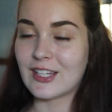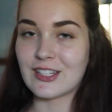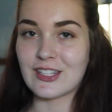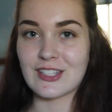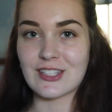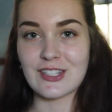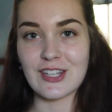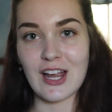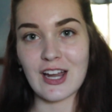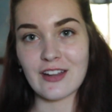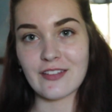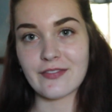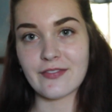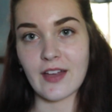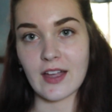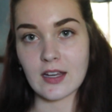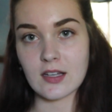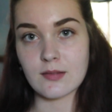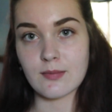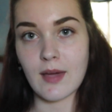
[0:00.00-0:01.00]
does not
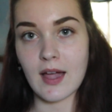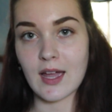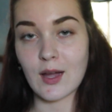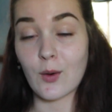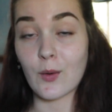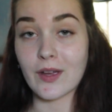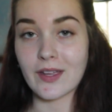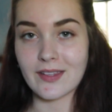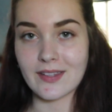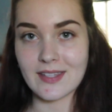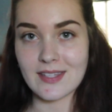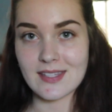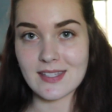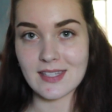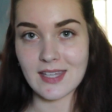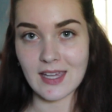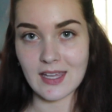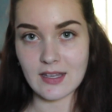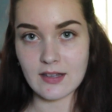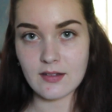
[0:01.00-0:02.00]
affect my oily
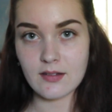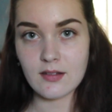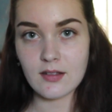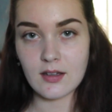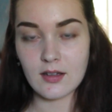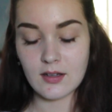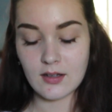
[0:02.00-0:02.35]
skin.